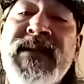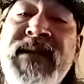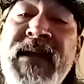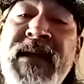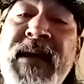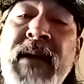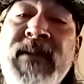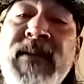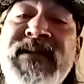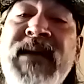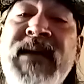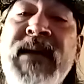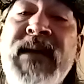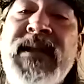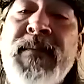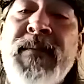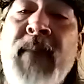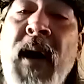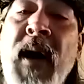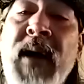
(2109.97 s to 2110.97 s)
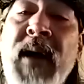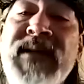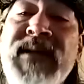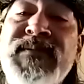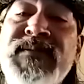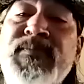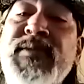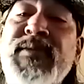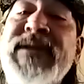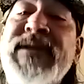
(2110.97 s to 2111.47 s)
think outside the box,
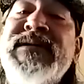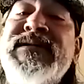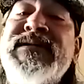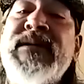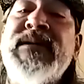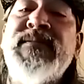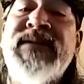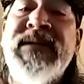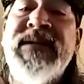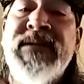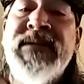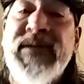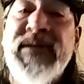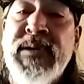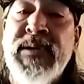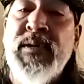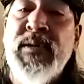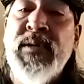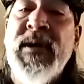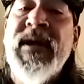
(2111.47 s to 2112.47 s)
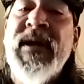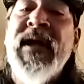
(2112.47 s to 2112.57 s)
bring something new.